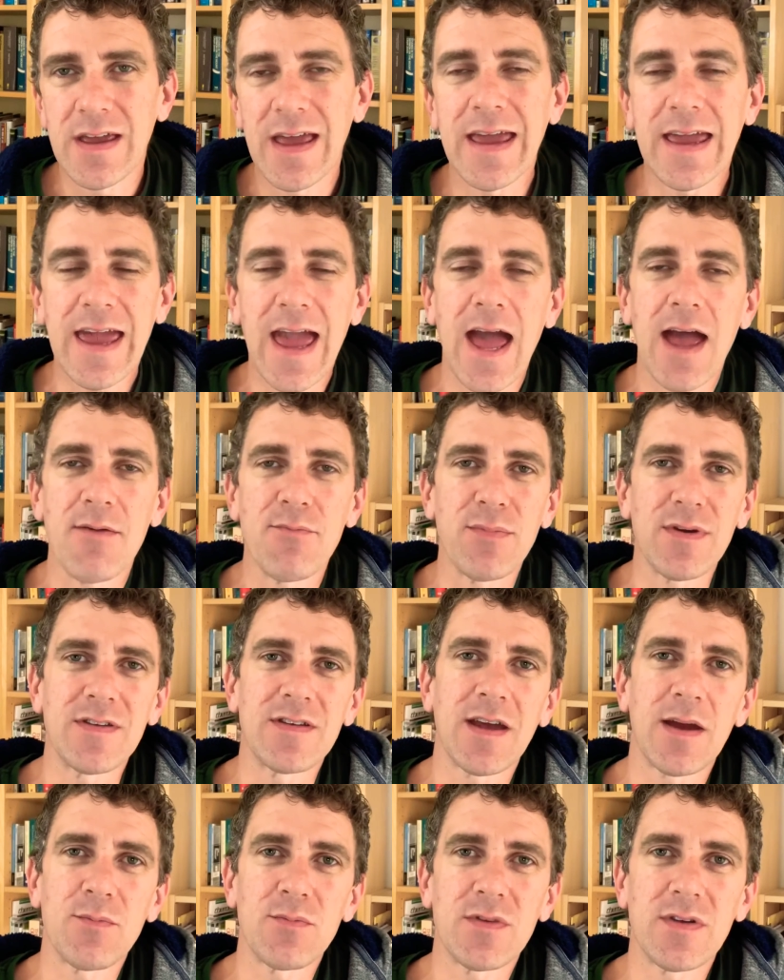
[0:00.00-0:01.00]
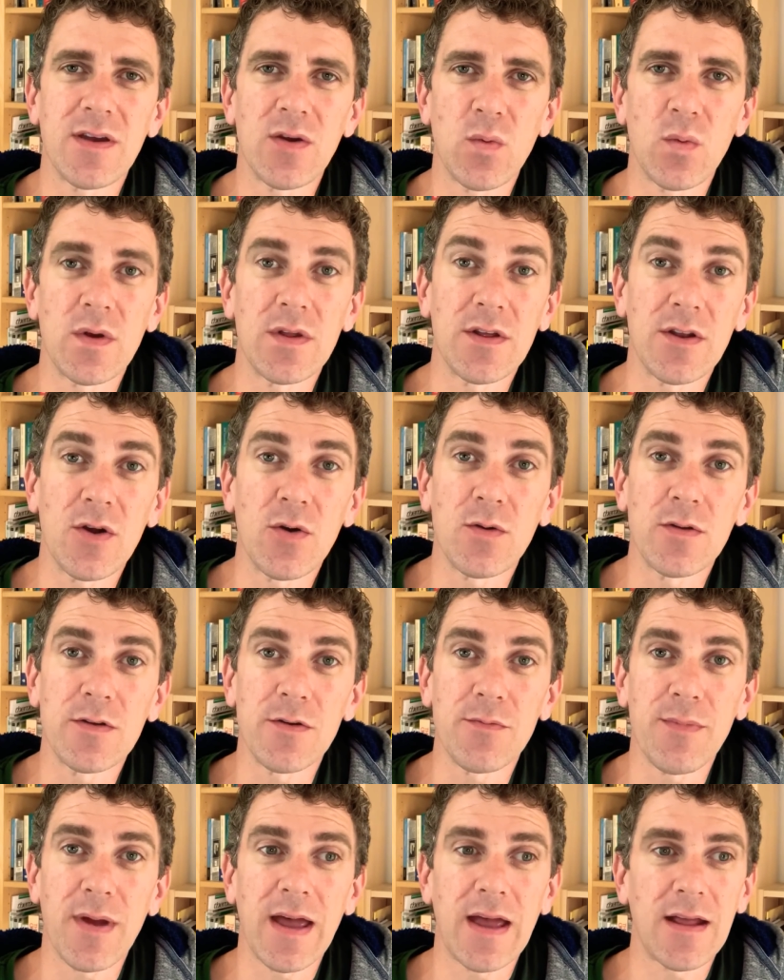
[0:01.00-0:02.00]
it can be tempting with an older
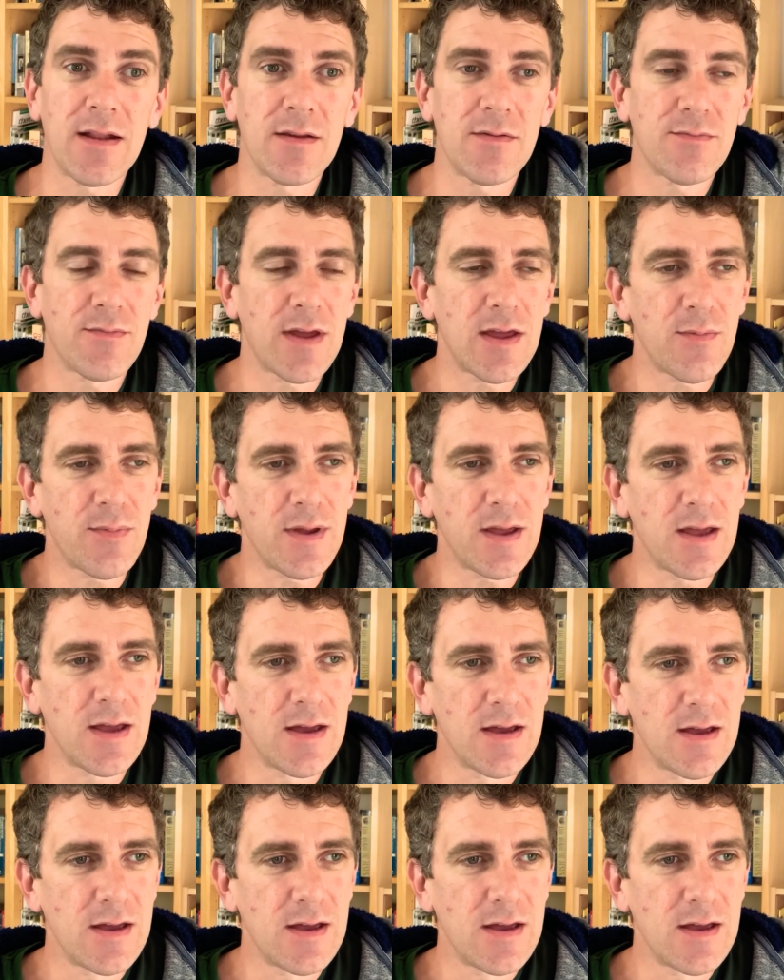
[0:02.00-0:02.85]
man, maybe